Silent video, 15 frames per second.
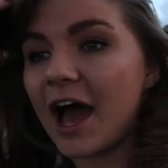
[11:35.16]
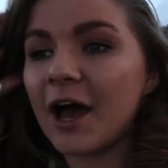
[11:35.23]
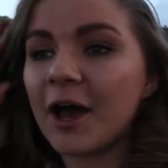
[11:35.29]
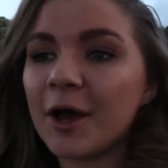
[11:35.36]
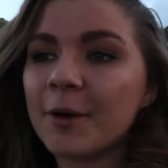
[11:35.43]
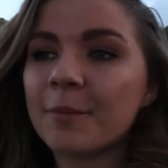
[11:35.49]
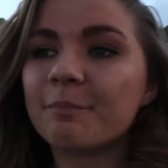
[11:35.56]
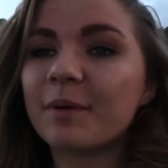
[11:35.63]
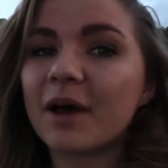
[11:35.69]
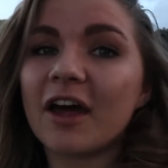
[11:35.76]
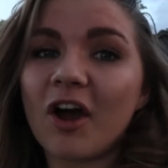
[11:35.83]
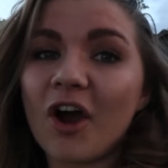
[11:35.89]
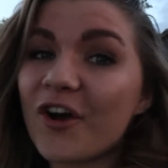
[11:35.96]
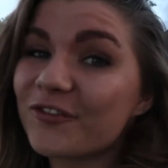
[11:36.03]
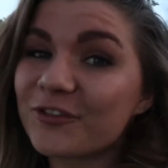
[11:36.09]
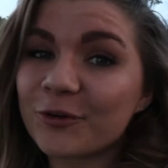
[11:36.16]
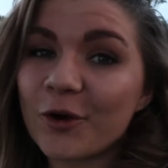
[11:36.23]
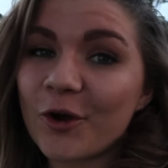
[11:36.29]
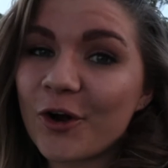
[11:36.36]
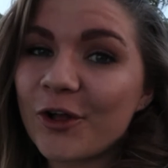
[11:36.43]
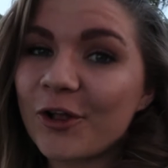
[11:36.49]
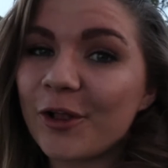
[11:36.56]
Um, but
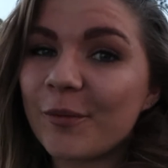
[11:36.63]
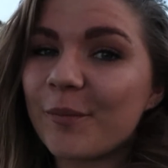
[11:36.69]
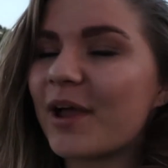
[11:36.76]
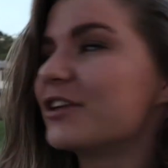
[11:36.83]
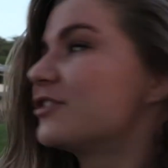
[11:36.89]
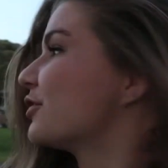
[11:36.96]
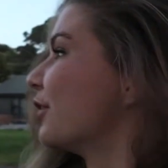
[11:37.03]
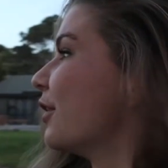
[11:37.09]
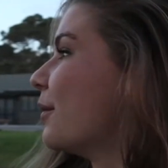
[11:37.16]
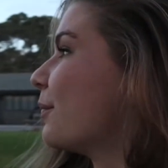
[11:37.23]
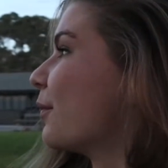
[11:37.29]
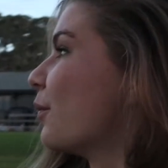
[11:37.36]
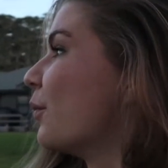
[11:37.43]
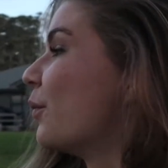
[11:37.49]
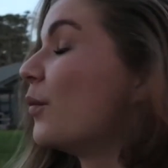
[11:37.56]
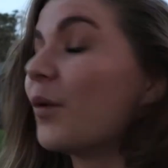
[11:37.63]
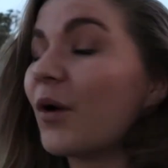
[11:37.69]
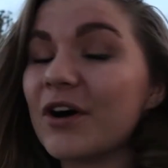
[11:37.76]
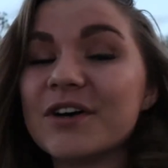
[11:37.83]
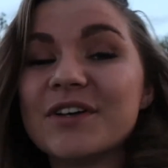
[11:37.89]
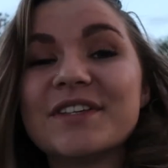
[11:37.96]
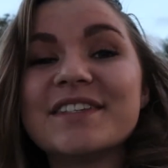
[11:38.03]
overall, my trip
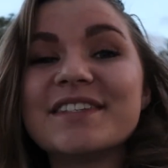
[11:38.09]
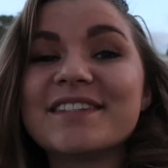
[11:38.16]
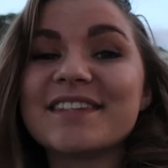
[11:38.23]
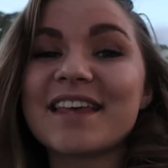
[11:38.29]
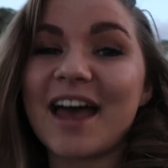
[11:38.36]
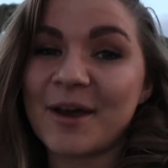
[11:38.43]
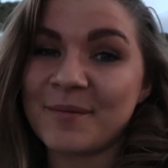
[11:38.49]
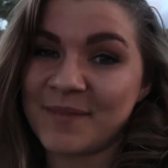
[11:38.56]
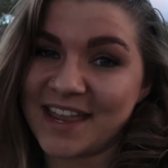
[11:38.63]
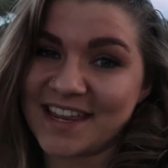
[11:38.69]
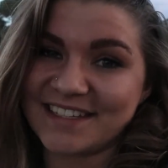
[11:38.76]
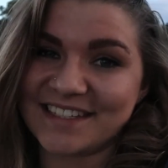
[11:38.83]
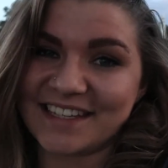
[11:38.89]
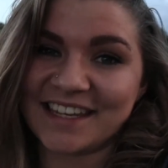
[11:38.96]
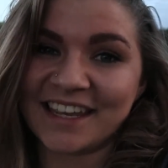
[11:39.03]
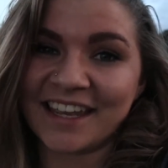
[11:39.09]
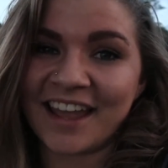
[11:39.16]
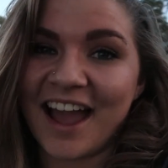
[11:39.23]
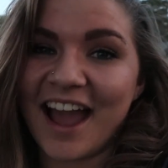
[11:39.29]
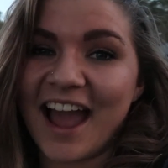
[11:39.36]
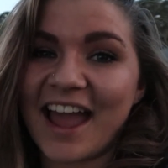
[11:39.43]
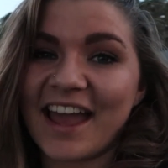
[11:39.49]
was amazing.
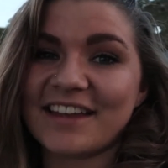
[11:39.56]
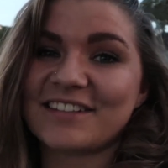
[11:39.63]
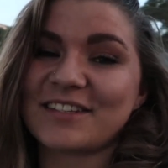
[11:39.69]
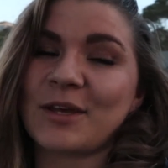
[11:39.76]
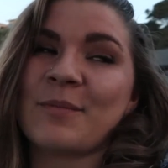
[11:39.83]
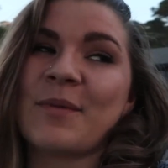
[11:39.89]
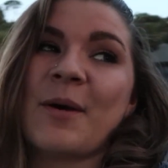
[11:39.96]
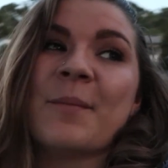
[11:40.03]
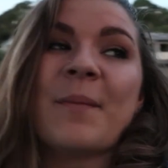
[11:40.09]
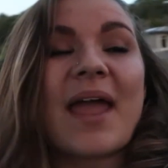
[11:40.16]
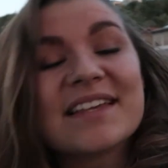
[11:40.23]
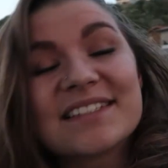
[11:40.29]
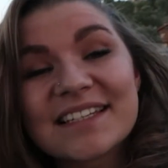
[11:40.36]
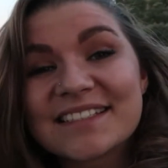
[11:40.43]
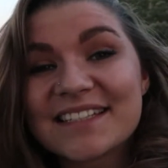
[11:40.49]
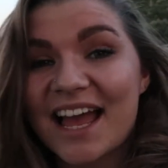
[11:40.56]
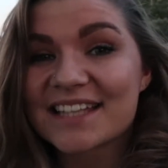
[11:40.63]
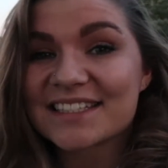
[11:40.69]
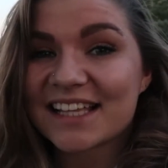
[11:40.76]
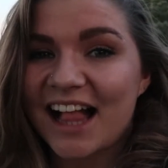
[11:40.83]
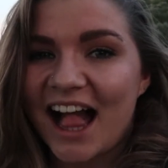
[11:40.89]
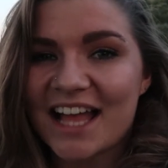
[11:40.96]
I had some amazing
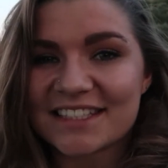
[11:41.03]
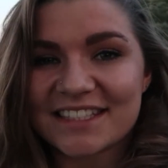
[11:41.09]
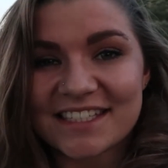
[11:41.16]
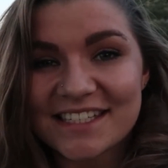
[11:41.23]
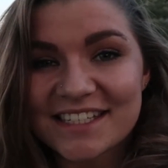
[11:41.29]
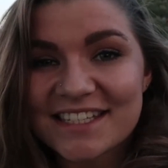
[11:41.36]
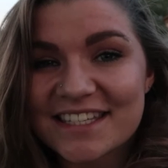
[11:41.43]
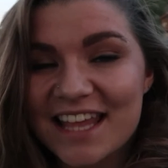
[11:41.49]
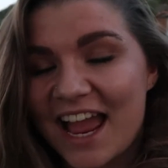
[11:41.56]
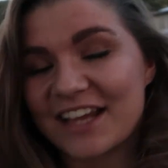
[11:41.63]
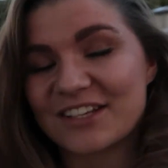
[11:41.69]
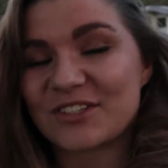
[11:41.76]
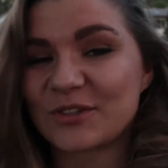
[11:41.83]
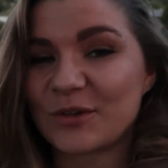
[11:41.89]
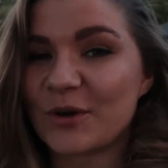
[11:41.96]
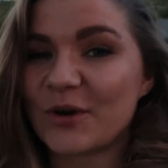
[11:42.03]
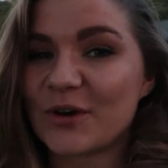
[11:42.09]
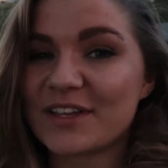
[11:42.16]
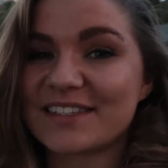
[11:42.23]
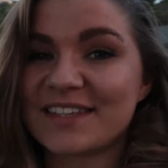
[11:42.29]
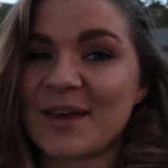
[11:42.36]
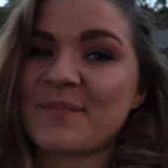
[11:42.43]
dance classes. I
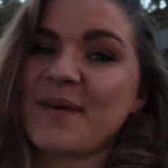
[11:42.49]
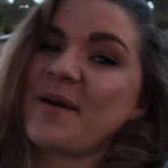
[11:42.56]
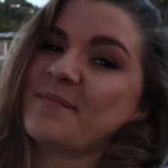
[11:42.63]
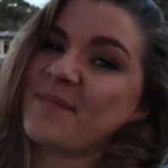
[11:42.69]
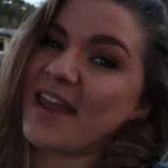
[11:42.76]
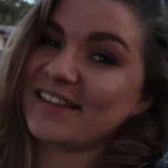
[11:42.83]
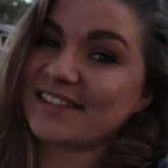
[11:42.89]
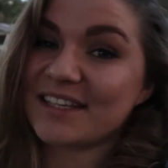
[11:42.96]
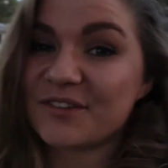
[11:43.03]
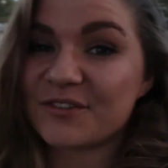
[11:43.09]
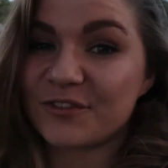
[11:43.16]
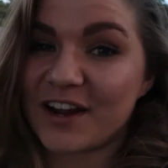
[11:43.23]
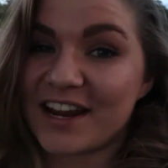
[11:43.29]
saw some amazing